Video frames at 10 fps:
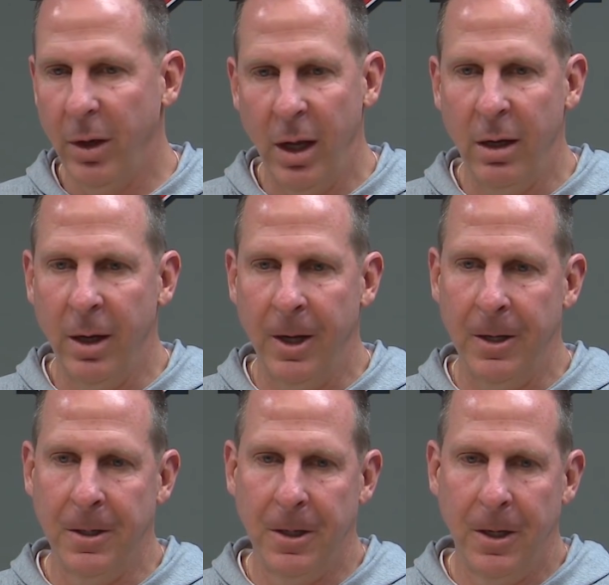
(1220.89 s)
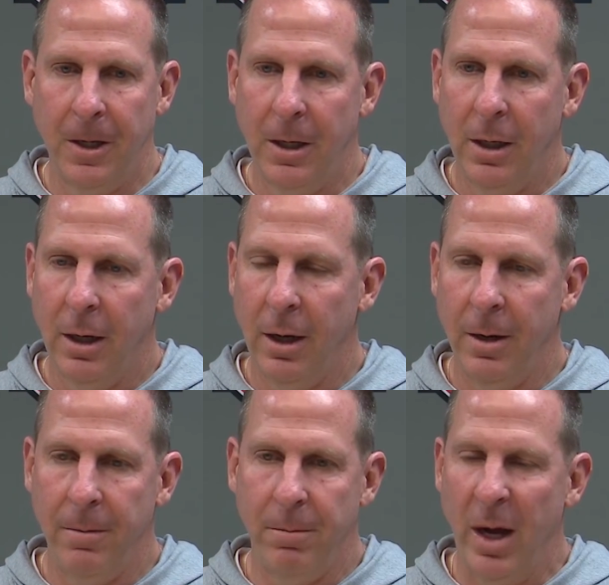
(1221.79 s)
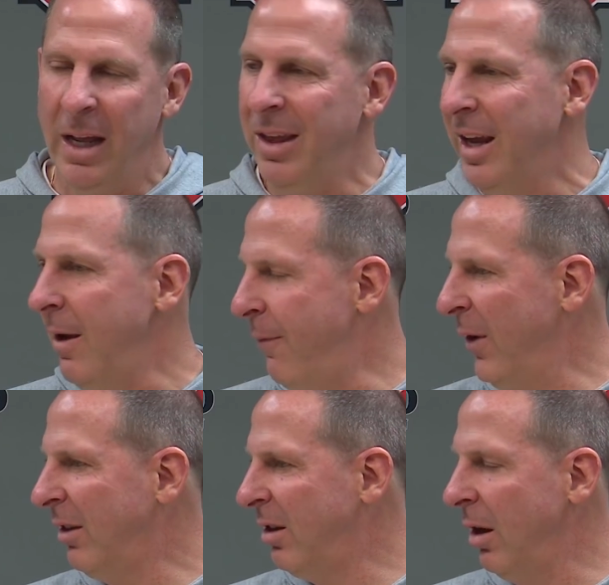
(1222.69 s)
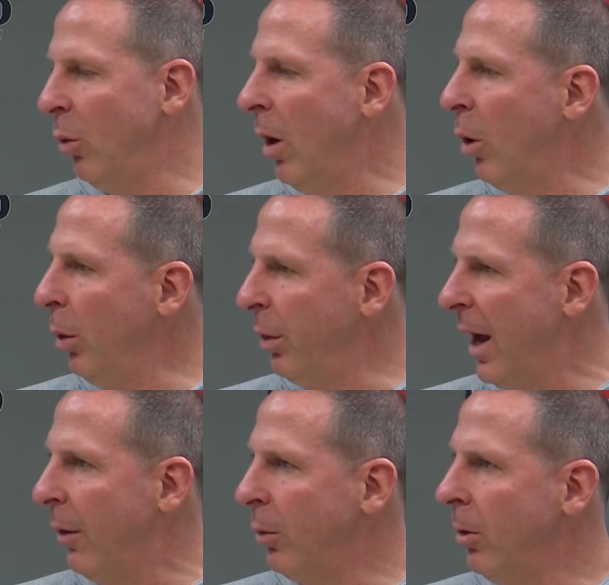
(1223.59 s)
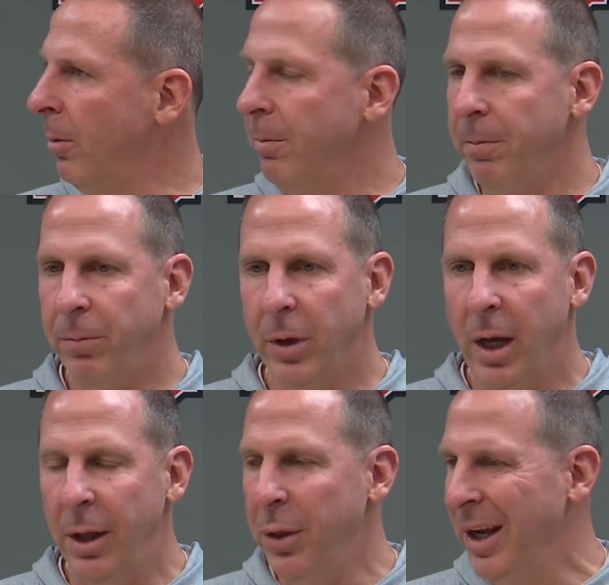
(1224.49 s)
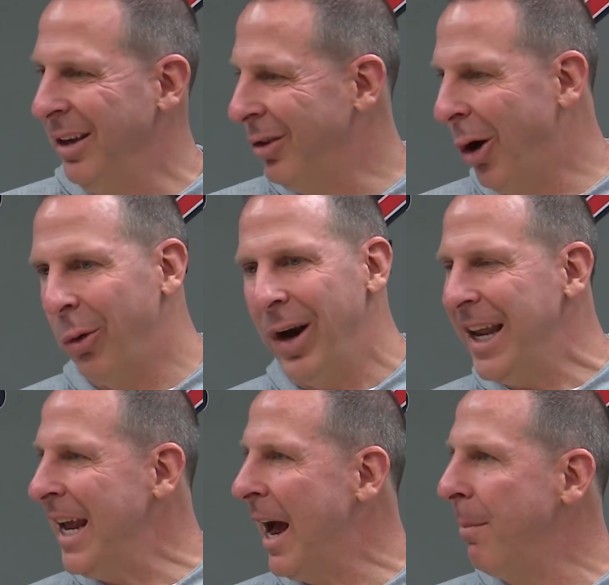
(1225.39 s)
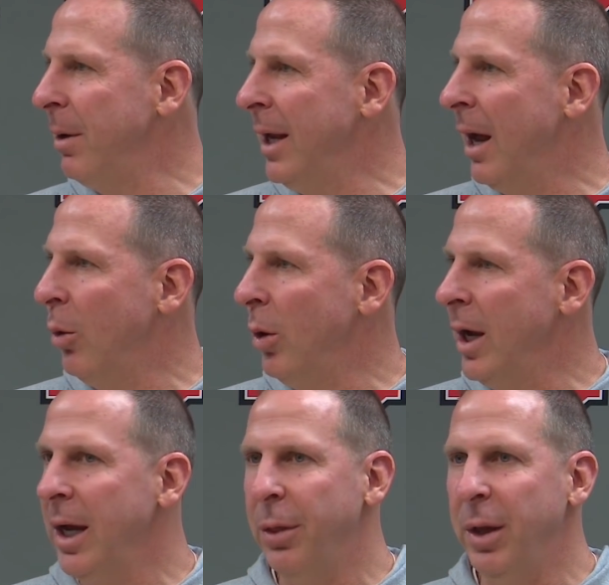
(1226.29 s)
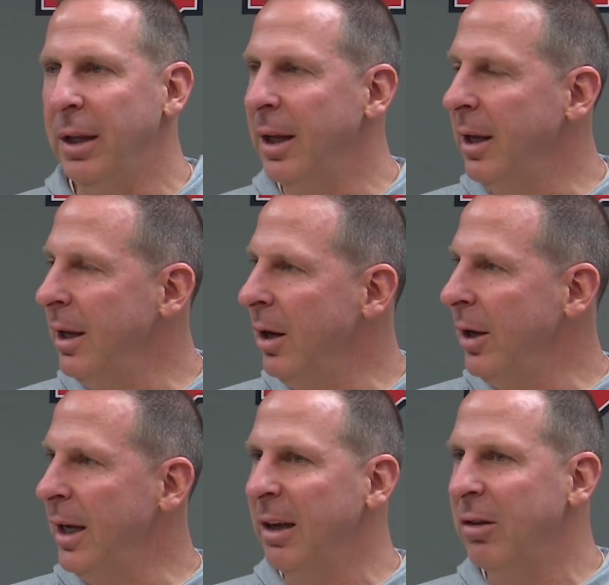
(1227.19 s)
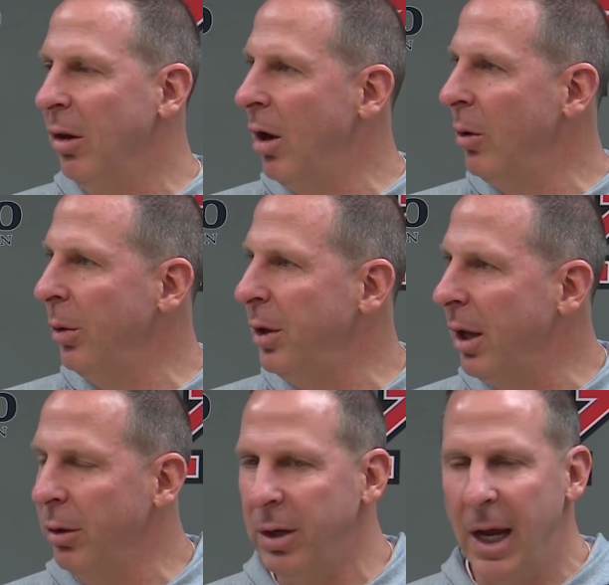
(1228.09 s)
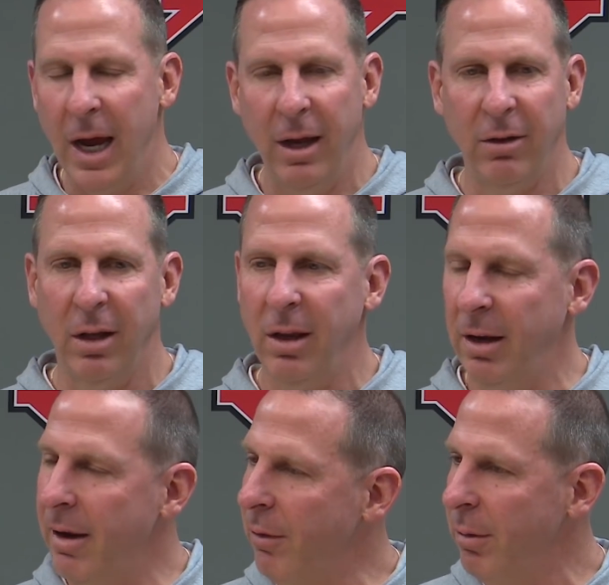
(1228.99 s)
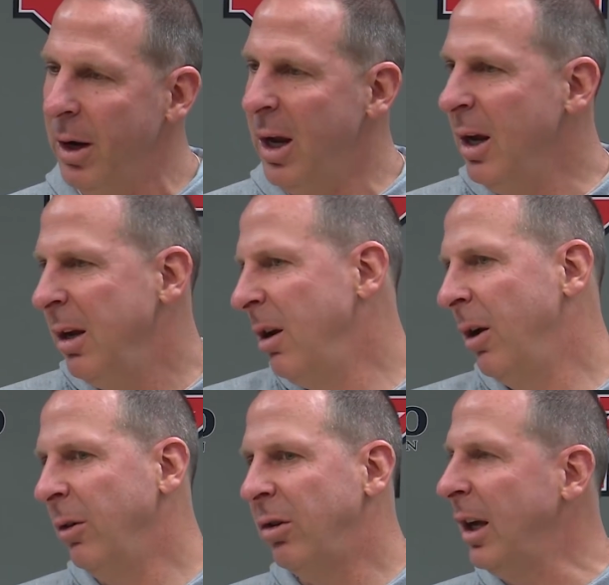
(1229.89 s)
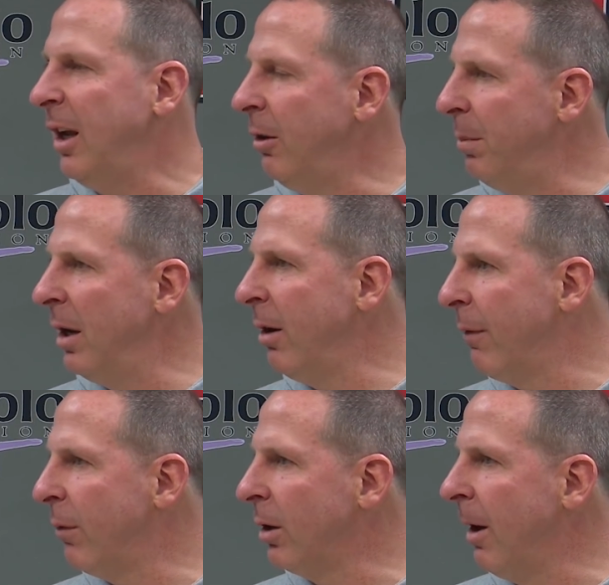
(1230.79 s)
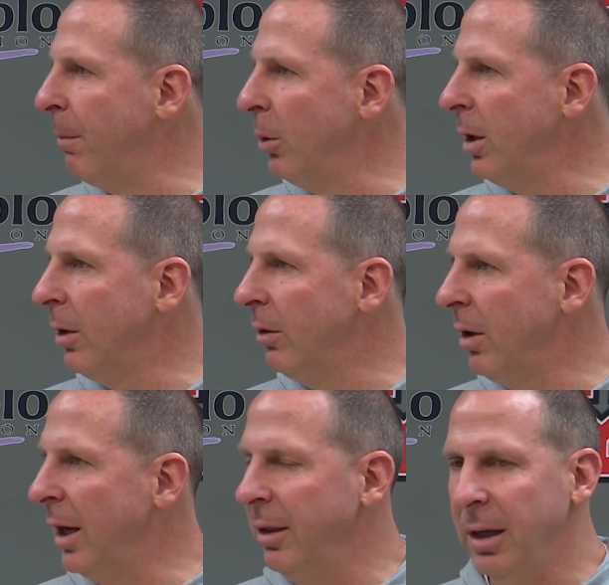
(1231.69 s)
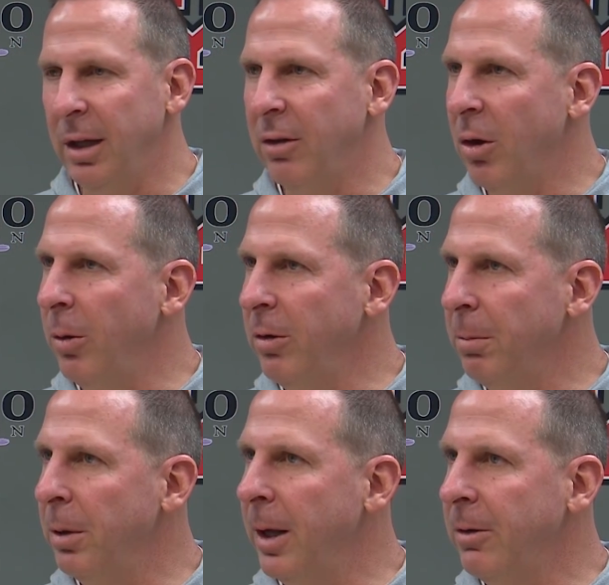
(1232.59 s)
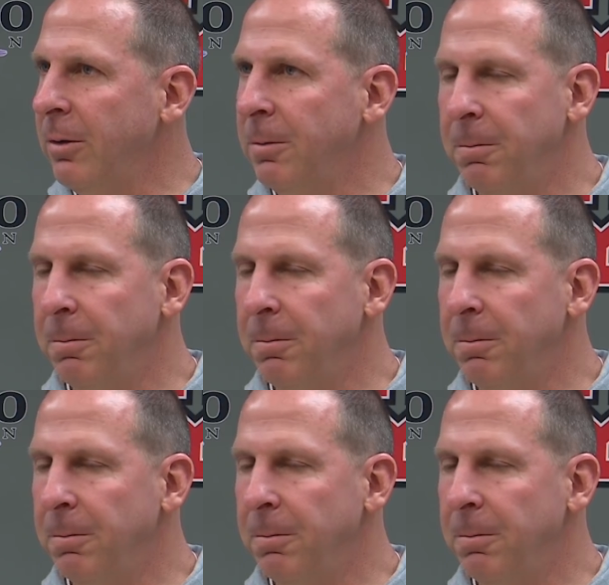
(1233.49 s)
And I think he fits in well with that room. I think it's already happened that way. I think that, you know, he gets along with the other guys. I think every, you know, it's like he's been here for a couple of years, and I think that's always a plus.